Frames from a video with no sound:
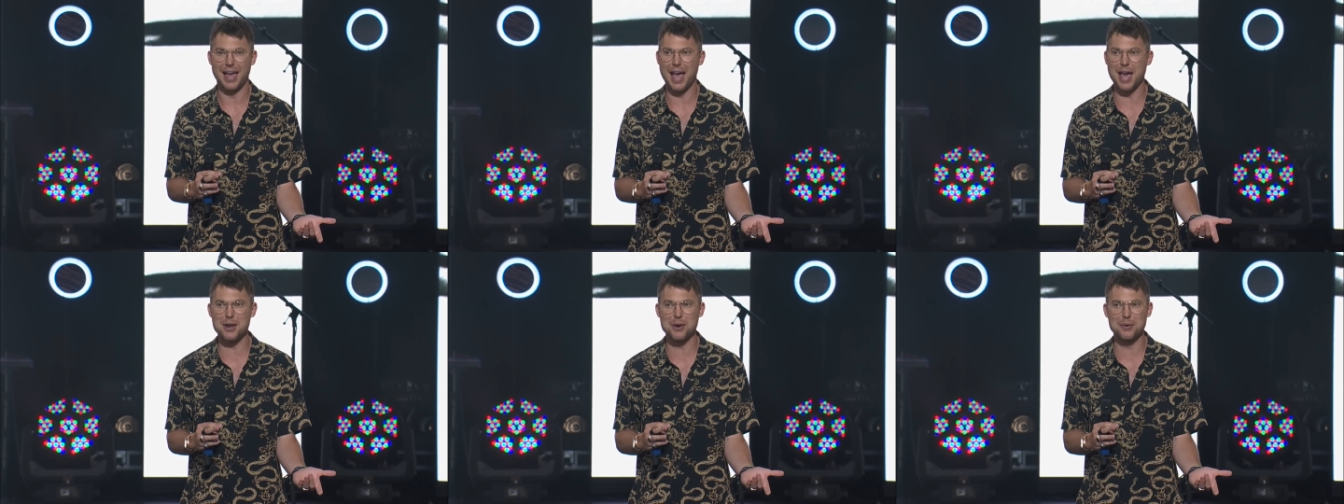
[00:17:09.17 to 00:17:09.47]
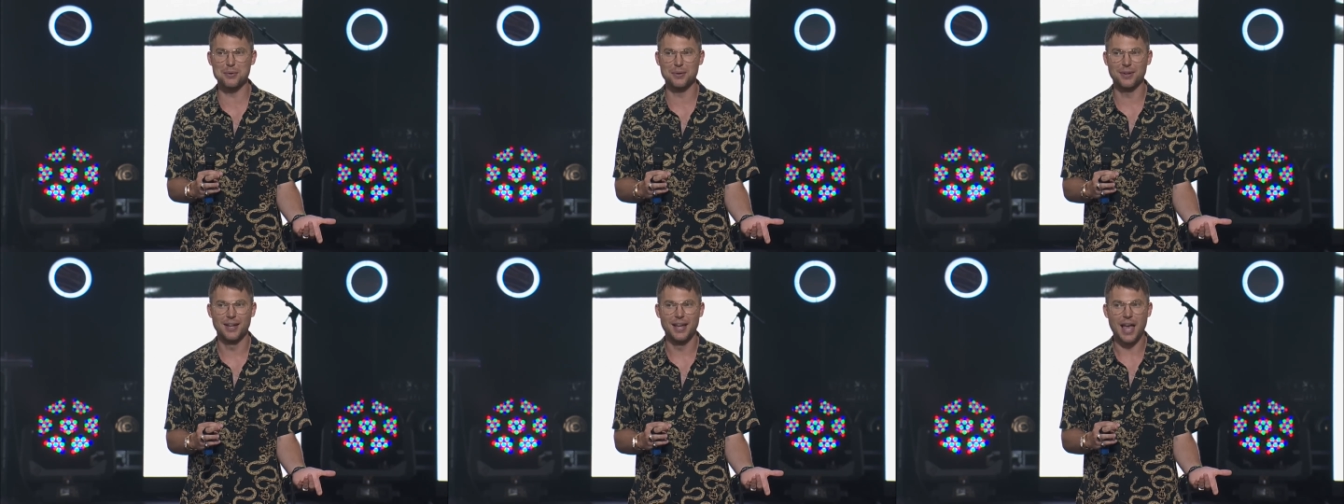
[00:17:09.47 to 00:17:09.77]
I
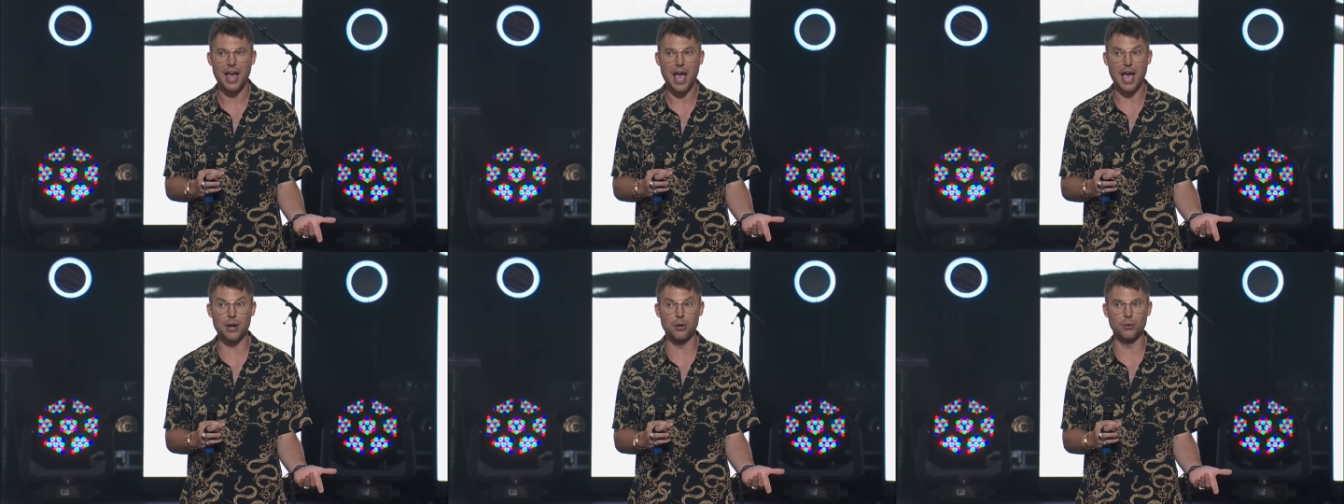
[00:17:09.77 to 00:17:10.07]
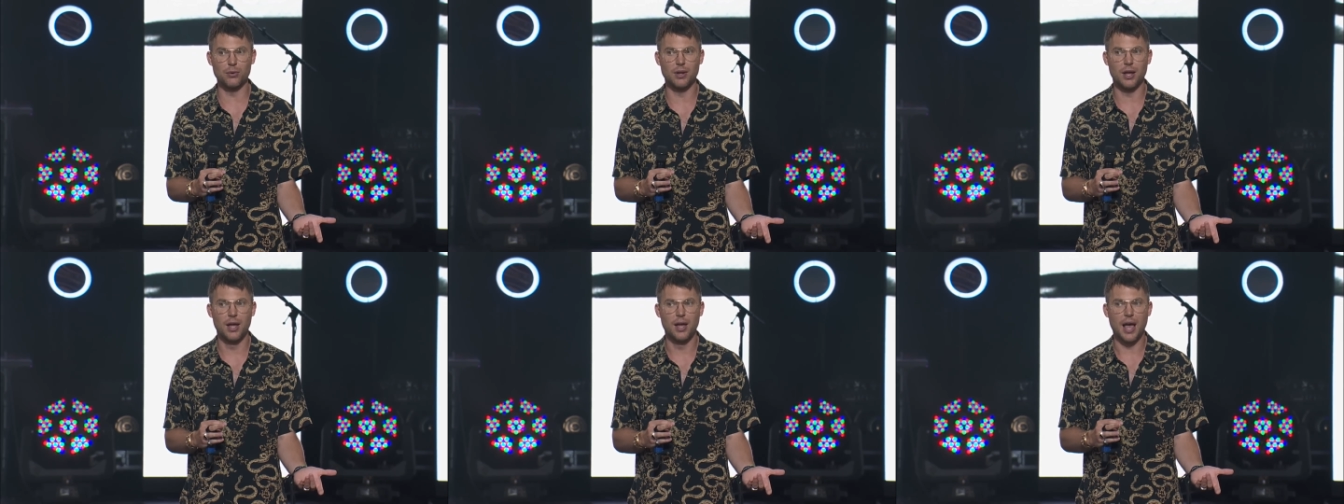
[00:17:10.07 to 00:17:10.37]
don't, I
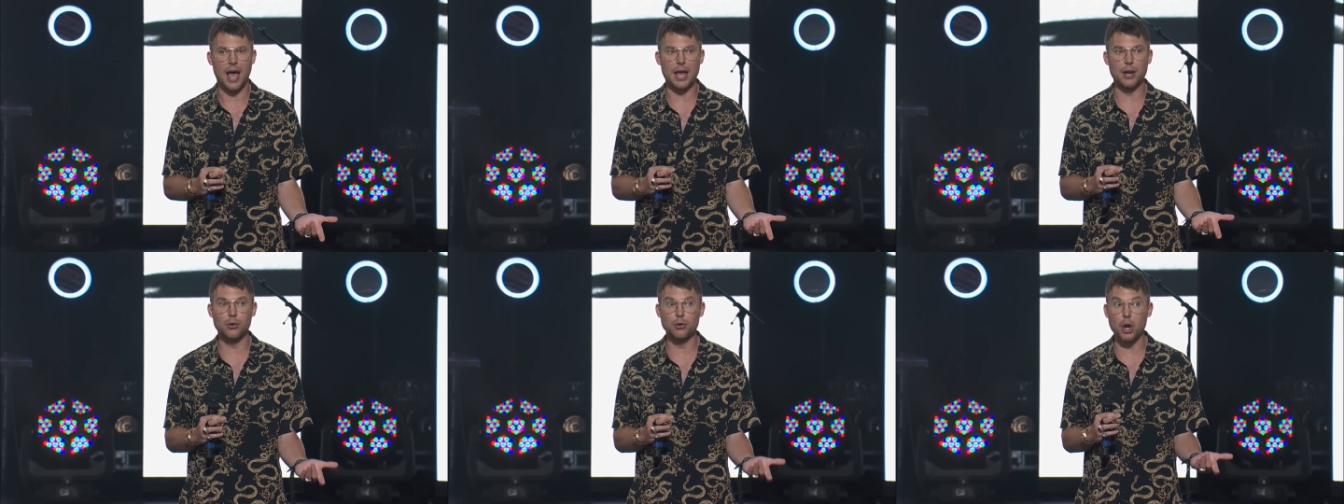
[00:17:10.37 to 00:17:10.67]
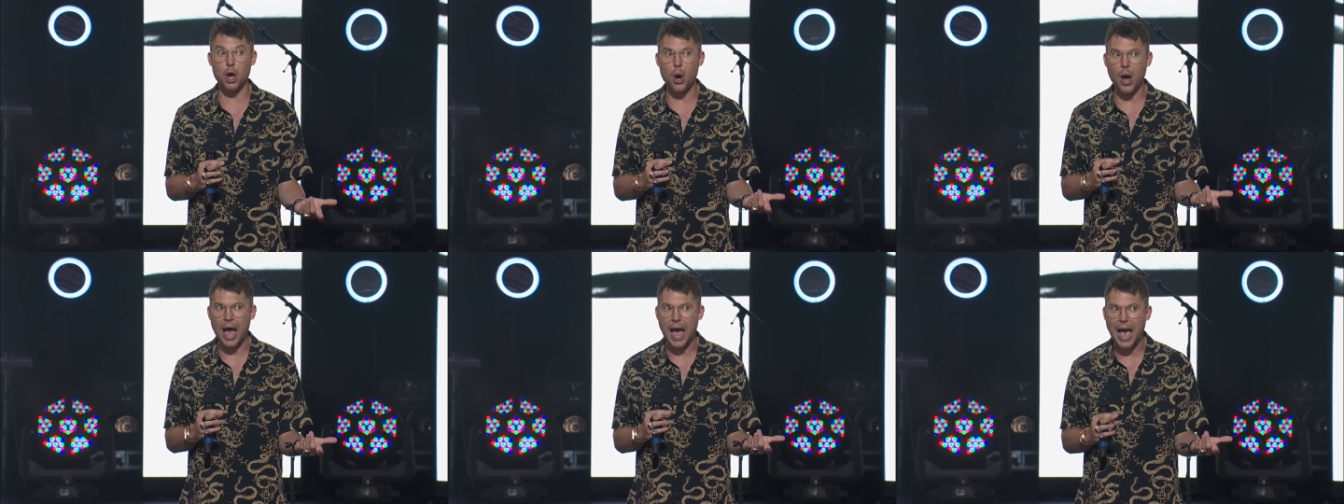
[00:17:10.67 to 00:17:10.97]
don't, I don't
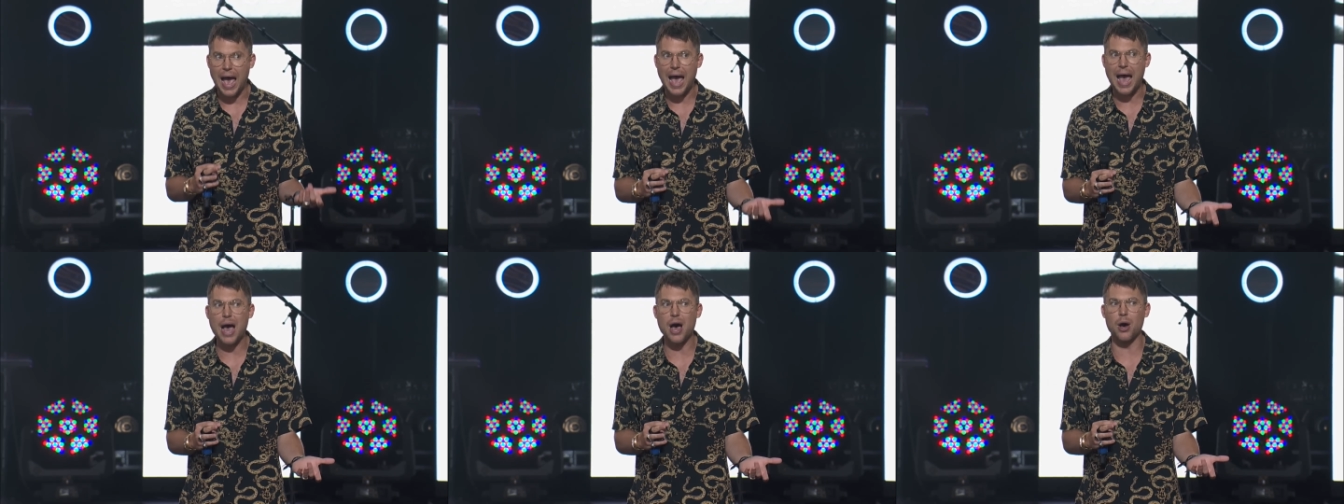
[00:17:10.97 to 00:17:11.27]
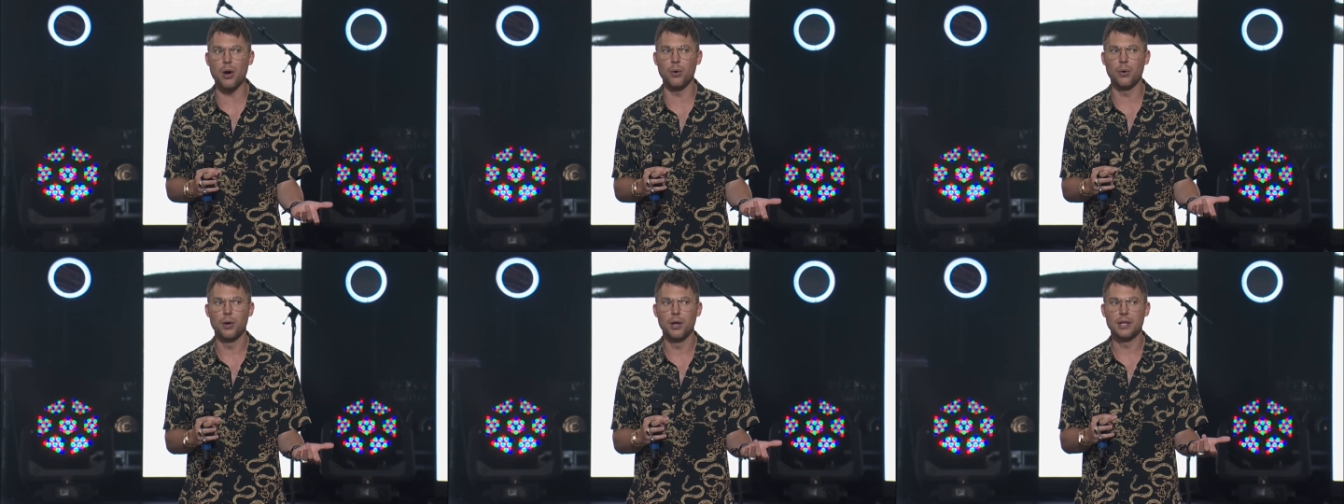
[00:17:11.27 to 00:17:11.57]
know
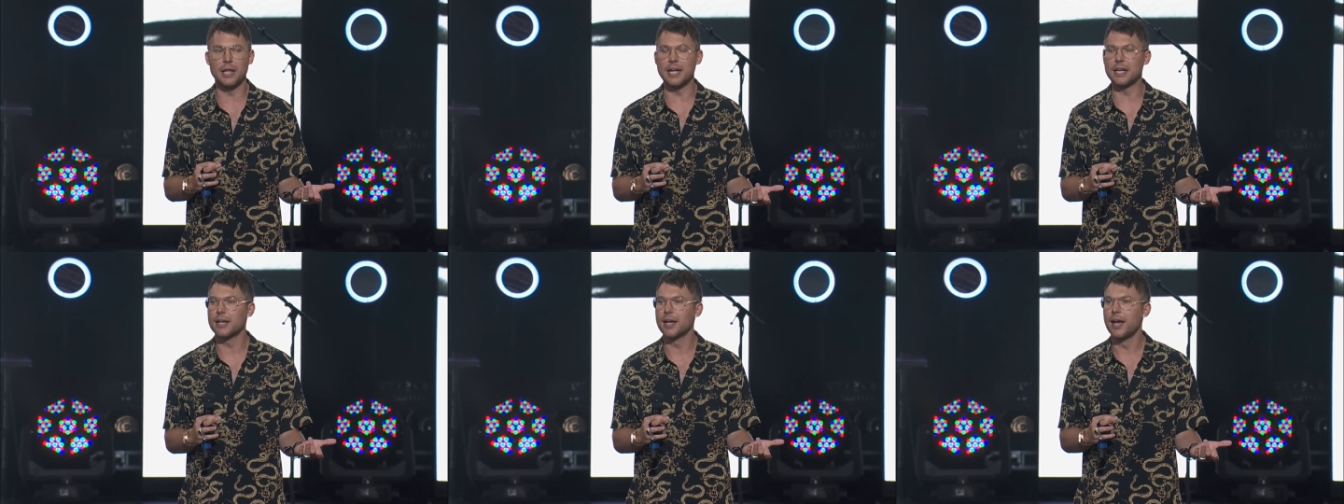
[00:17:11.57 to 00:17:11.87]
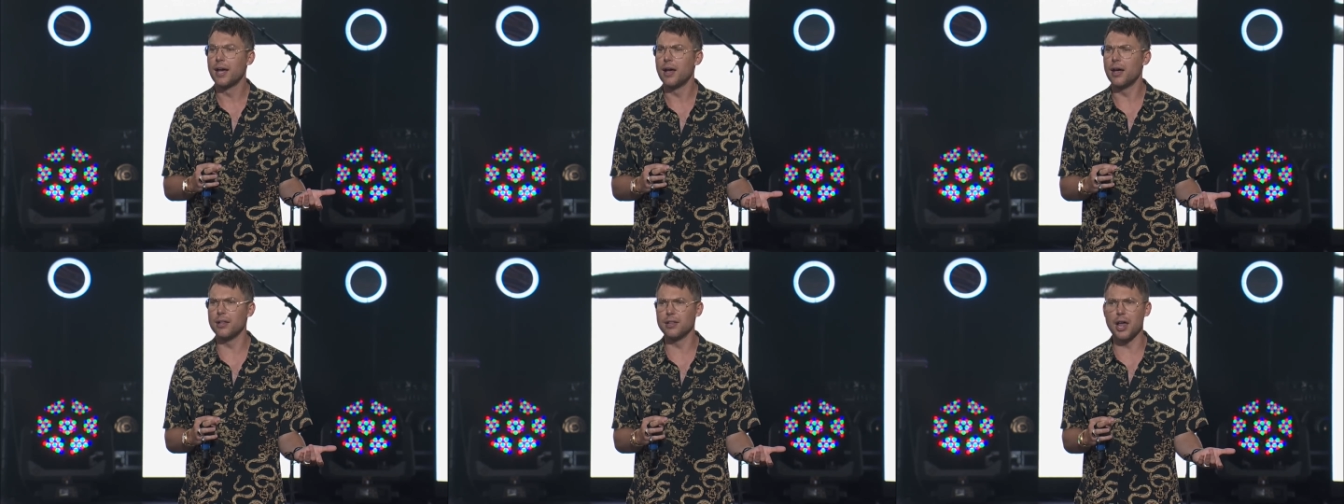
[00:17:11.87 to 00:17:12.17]
how, like,
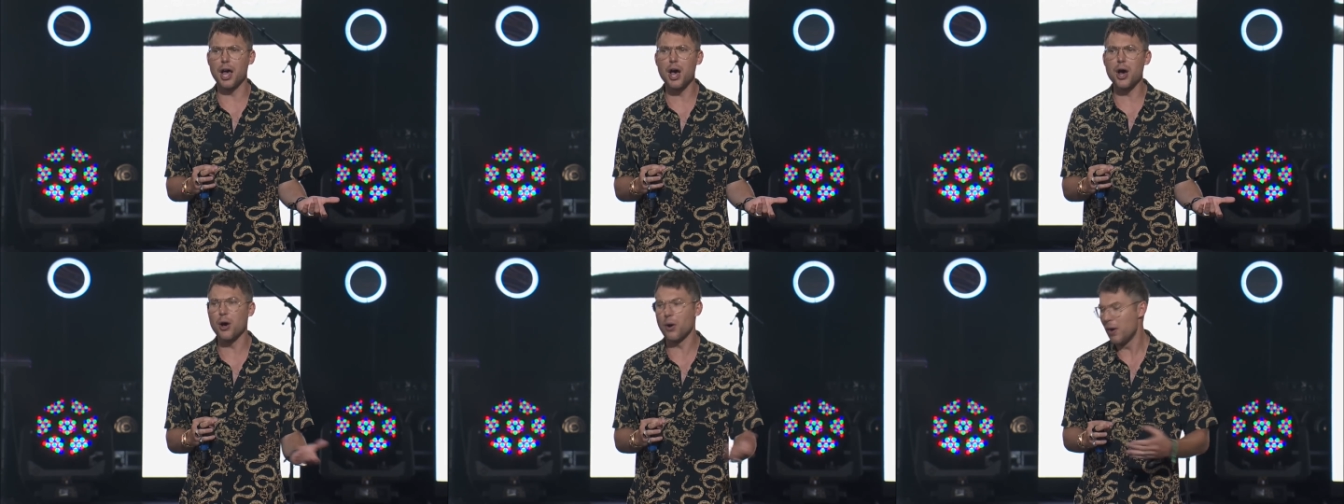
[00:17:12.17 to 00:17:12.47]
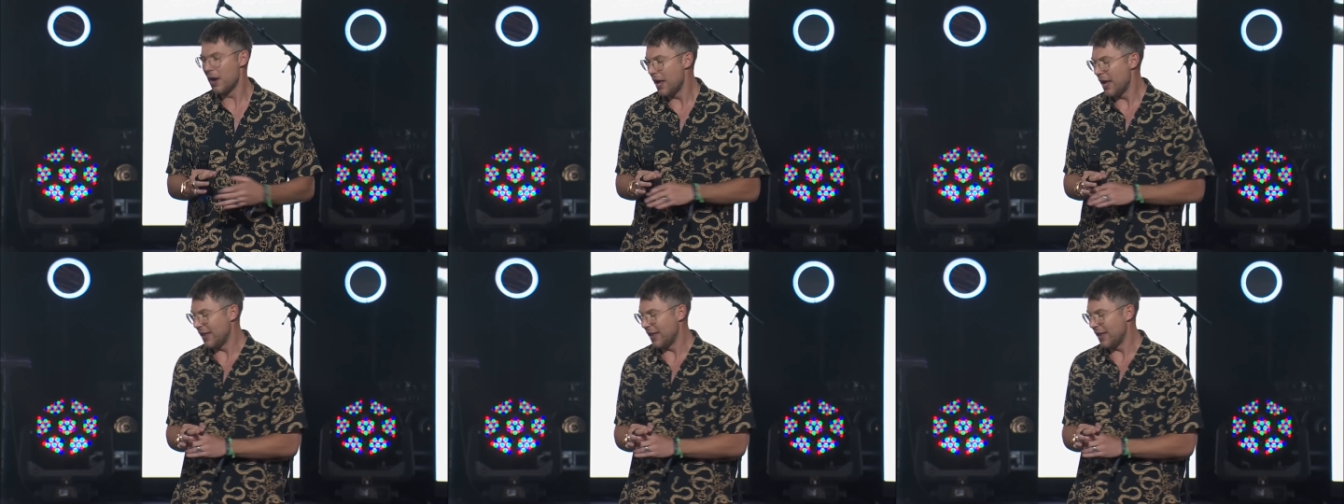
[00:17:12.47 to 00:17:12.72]
hello,